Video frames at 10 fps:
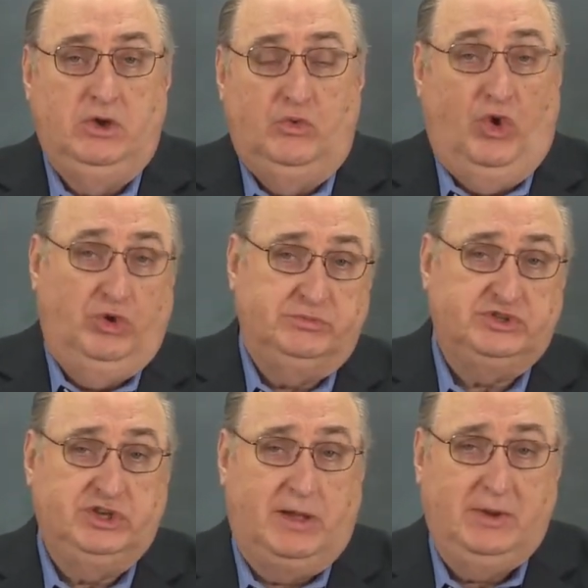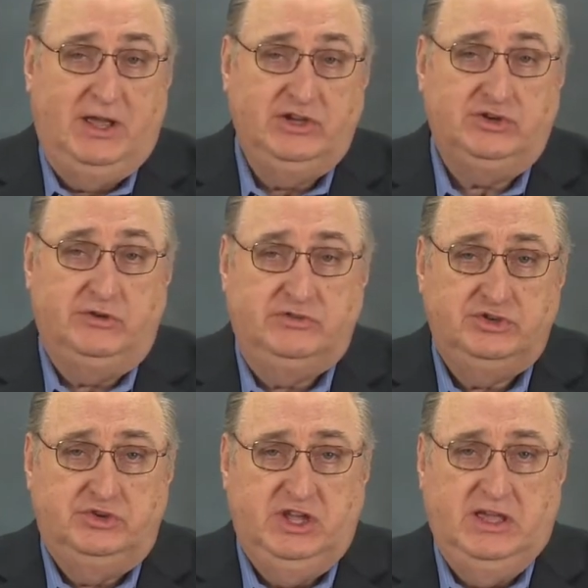Rome's domination of
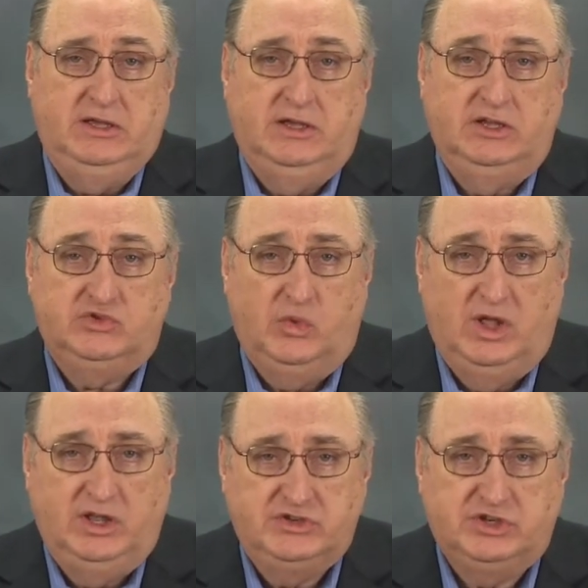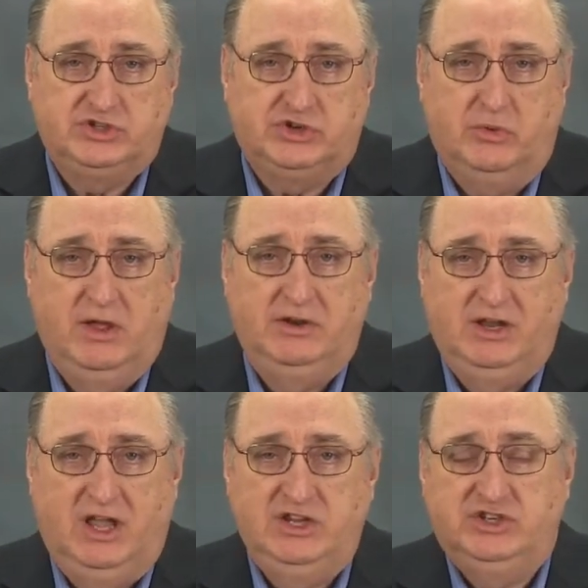Judea, as well as
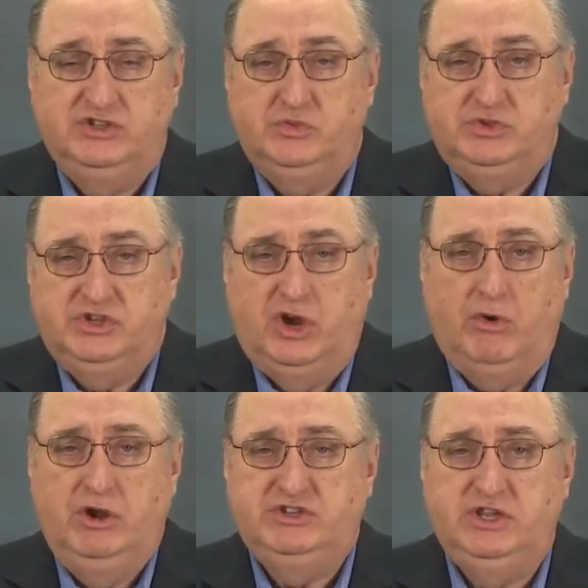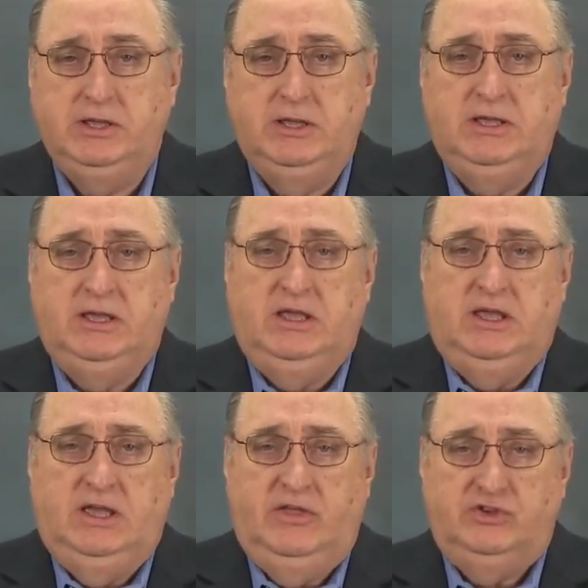surrounding nations, was increasing,
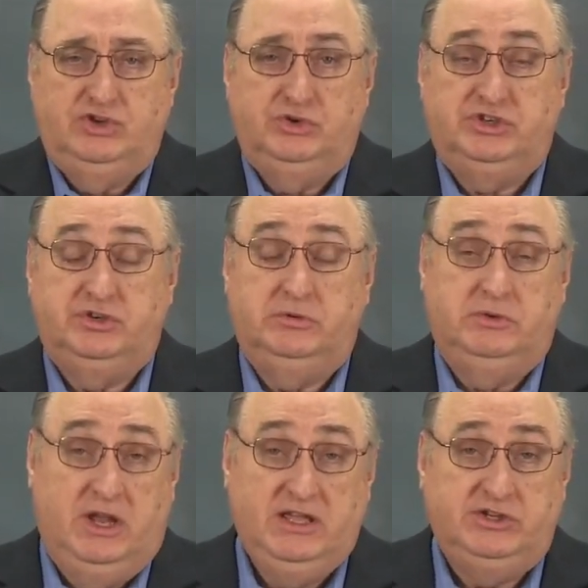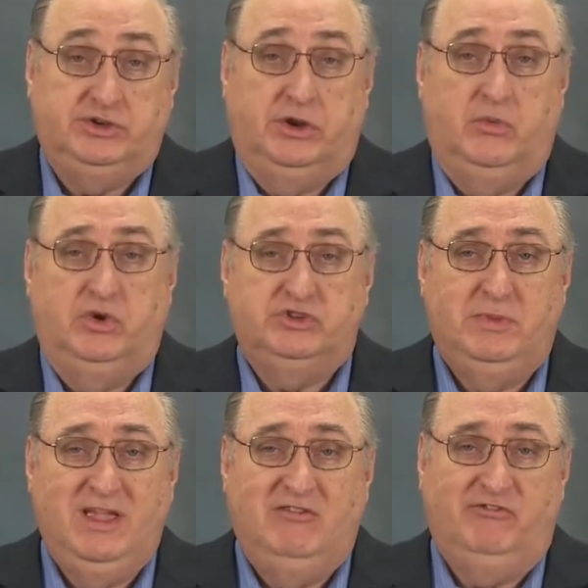and the Jewish nation was
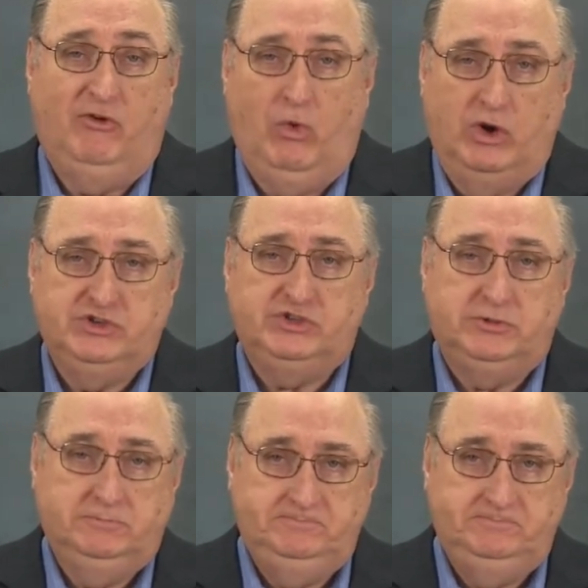being forced